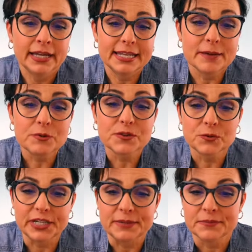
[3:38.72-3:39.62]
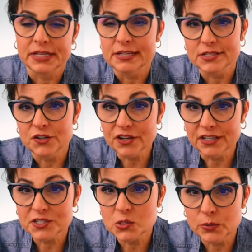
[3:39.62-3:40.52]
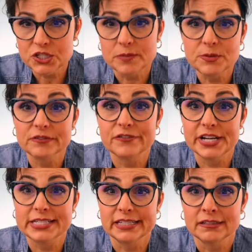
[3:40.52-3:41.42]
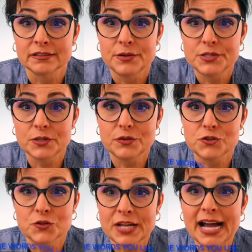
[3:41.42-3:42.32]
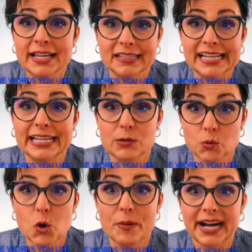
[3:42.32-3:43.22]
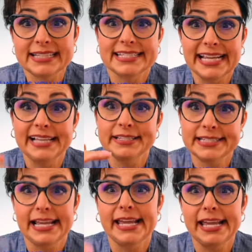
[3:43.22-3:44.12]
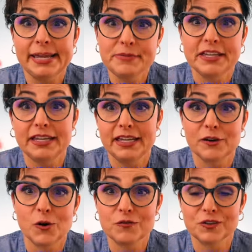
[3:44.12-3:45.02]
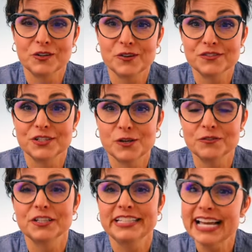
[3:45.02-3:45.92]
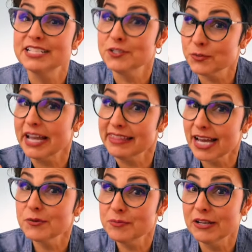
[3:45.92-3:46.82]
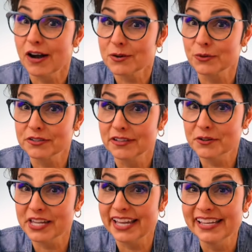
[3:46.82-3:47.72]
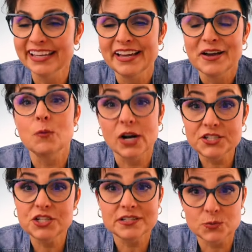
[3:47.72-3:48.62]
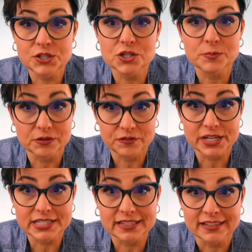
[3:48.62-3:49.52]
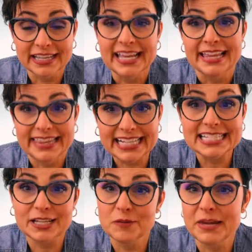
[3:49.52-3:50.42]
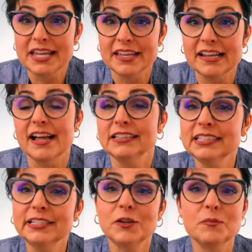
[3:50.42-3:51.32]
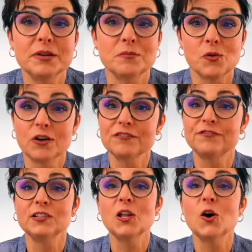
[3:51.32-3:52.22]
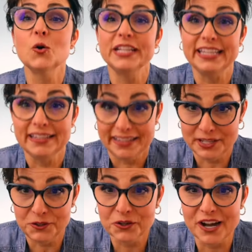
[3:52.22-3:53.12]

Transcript: Number three, so you're gonna switch up your phrasing so that you're not like a robot saying the same thing over and over and over. Yes, you're right, that would be awkward, okay? I want you to switch up your phrasing. That's gonna make it a little bit more flowy in your